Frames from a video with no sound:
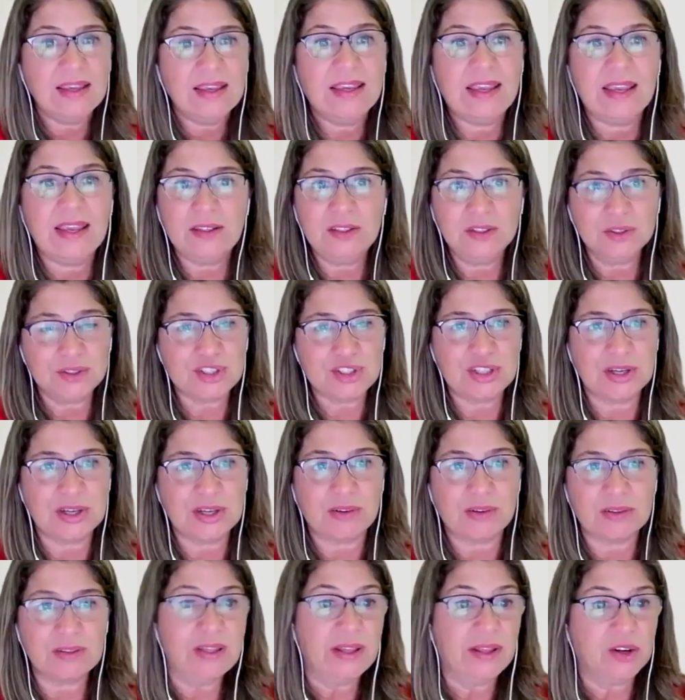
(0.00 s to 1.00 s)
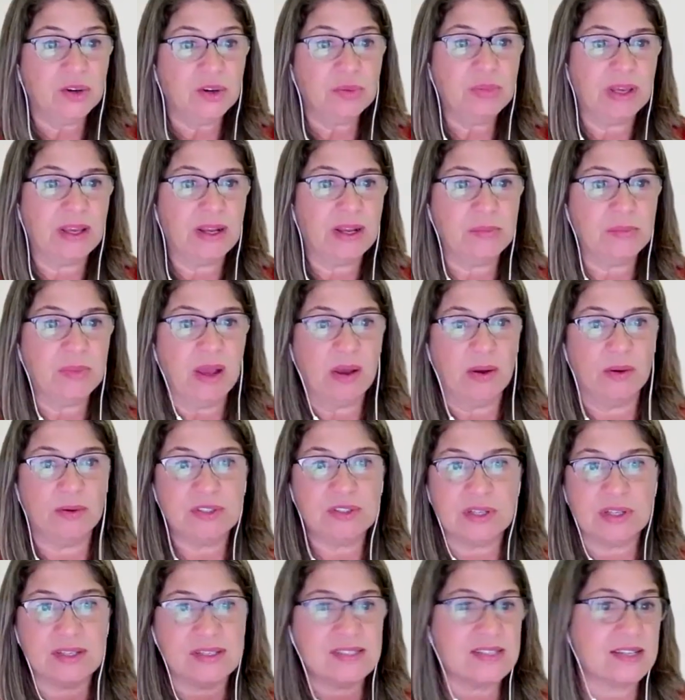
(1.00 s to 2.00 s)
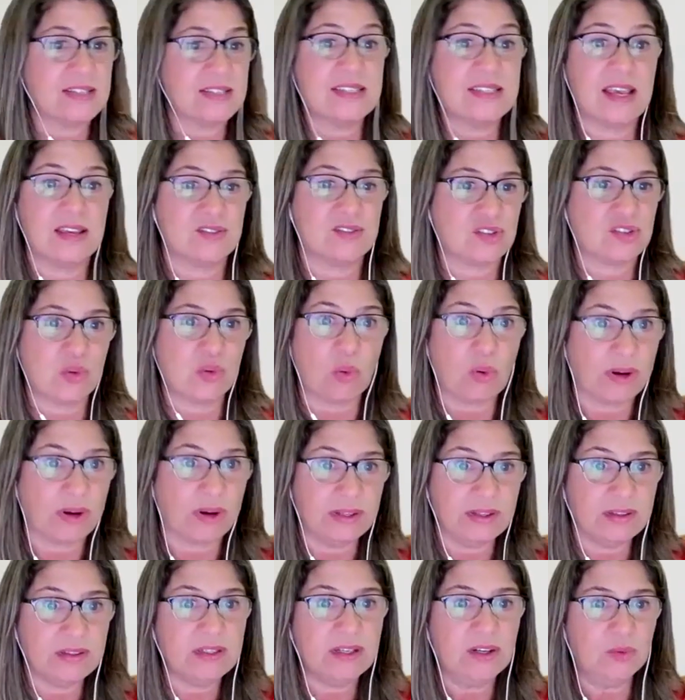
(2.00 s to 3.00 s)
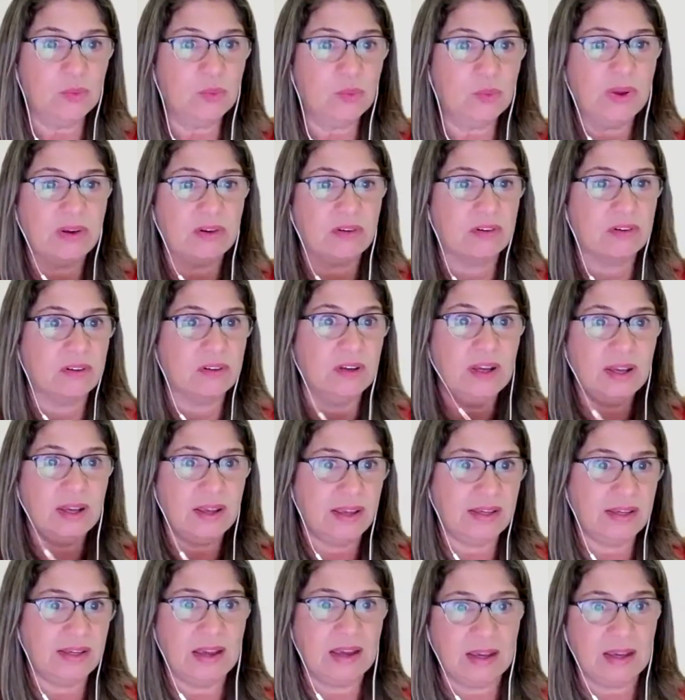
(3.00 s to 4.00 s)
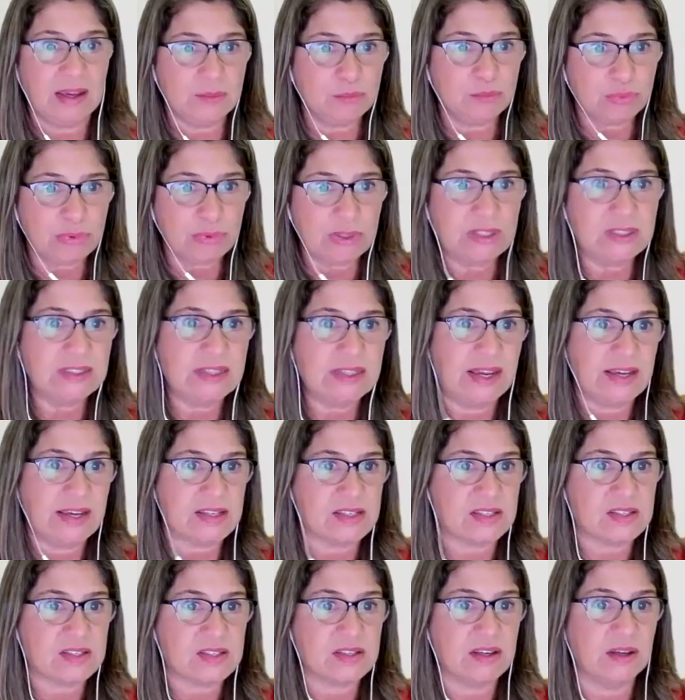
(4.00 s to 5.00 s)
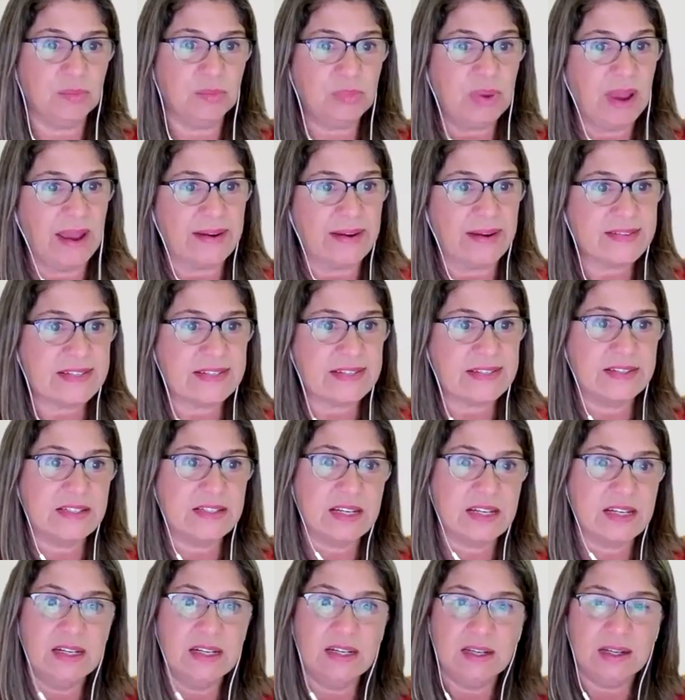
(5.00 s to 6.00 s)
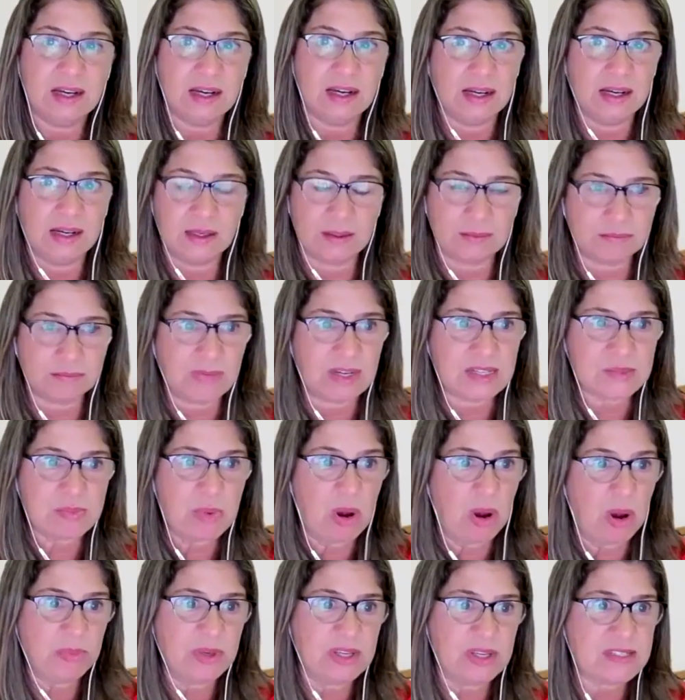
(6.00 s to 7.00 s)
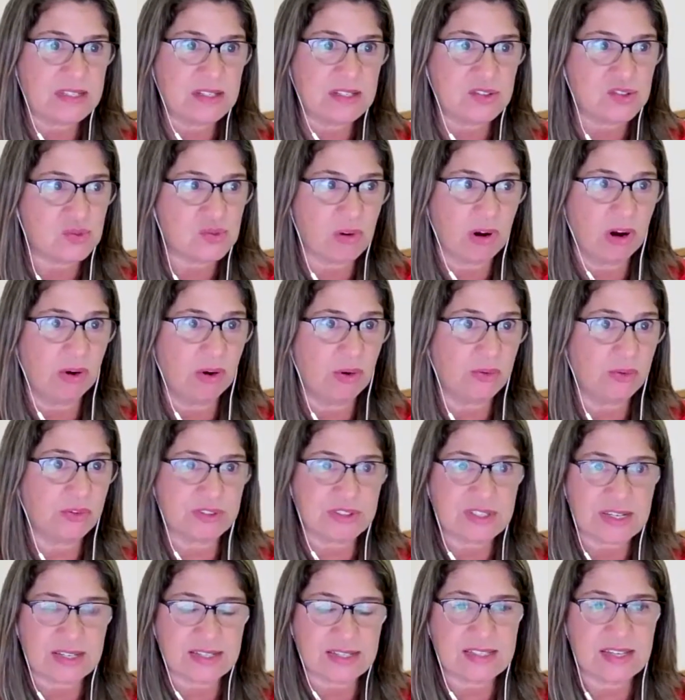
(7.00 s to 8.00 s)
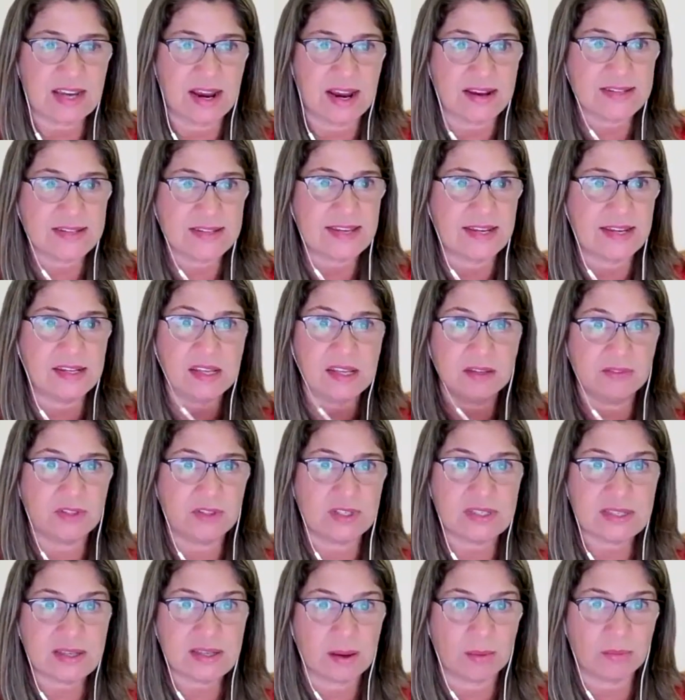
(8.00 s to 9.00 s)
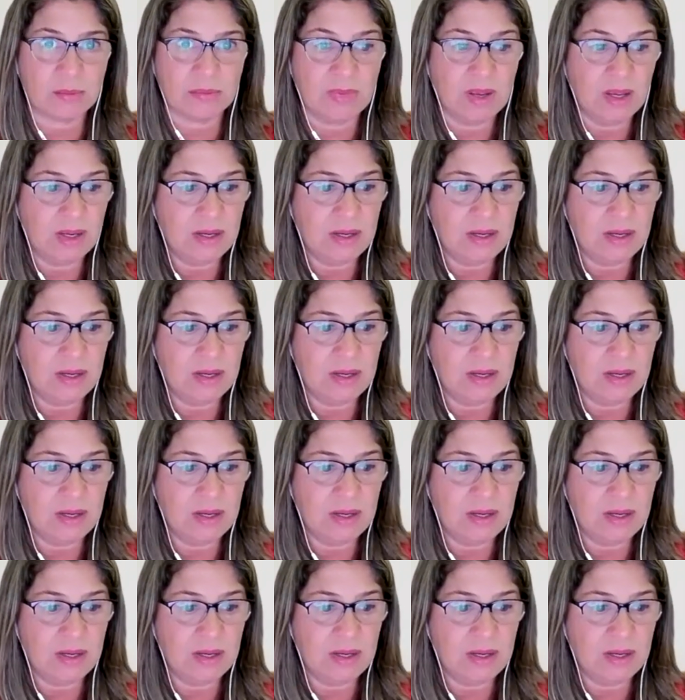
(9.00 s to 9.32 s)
Can you share a little bit about a success story, where AI really has impacted a small business growth or success, and give us some